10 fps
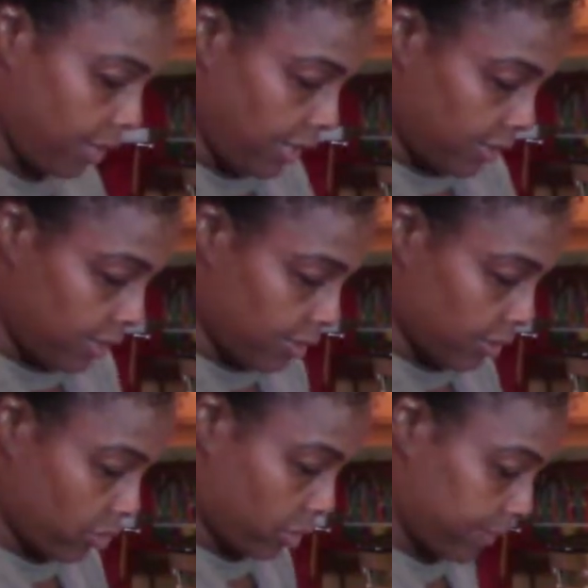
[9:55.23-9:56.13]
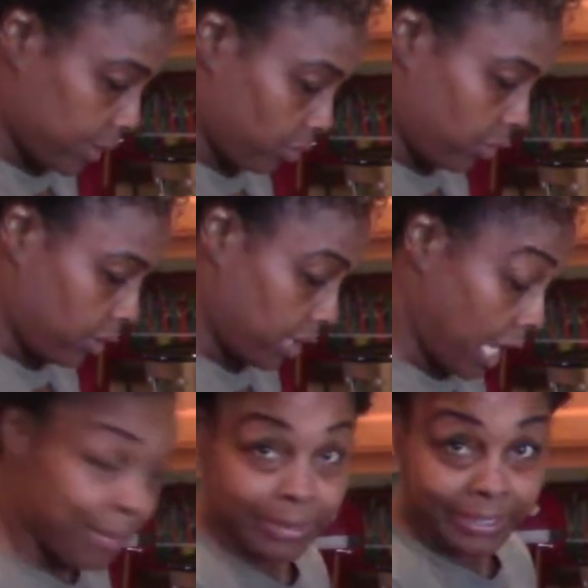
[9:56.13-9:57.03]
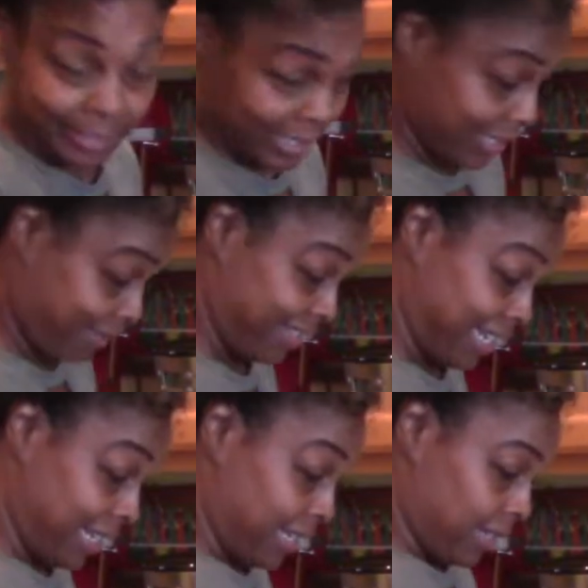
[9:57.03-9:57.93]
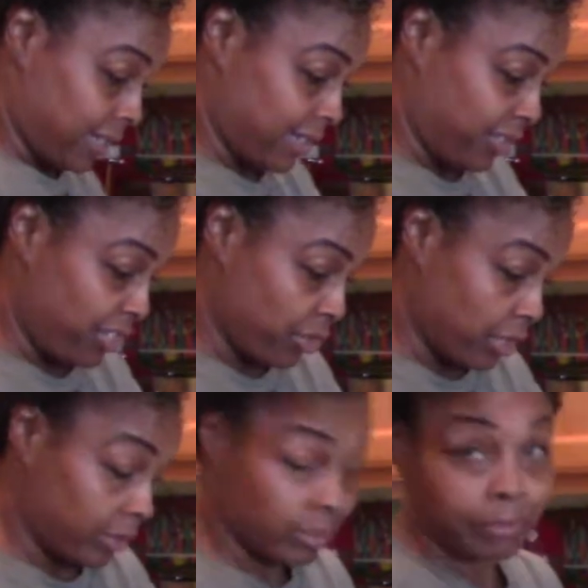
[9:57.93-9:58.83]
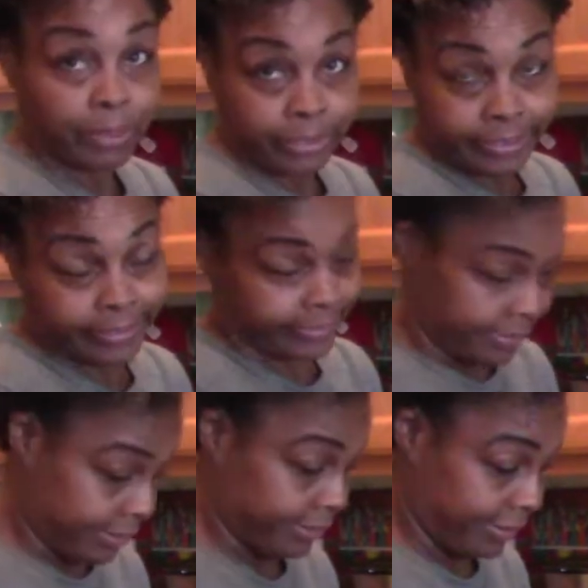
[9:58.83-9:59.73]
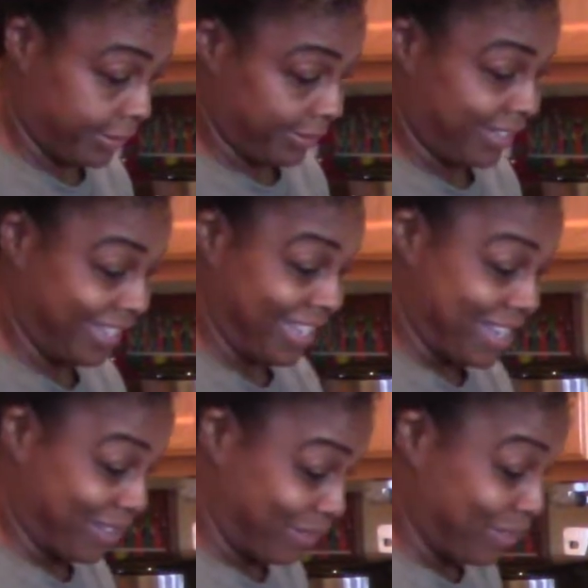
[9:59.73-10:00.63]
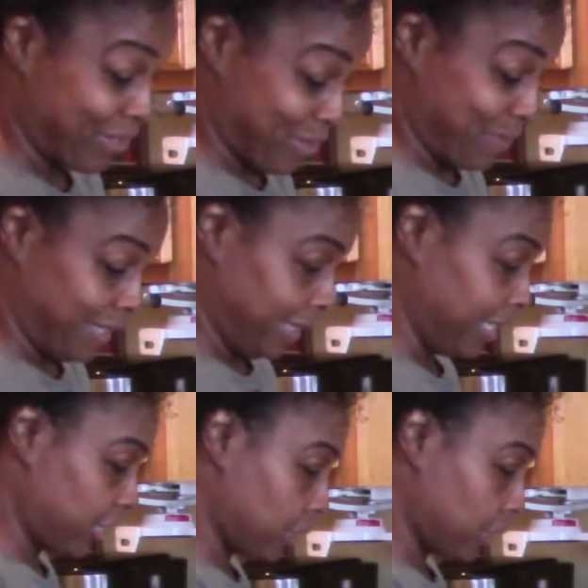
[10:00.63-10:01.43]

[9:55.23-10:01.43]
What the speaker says: These are going to be so good. I am excited because, you know, I'm always hungry, so, you know. So these are going to be delicious.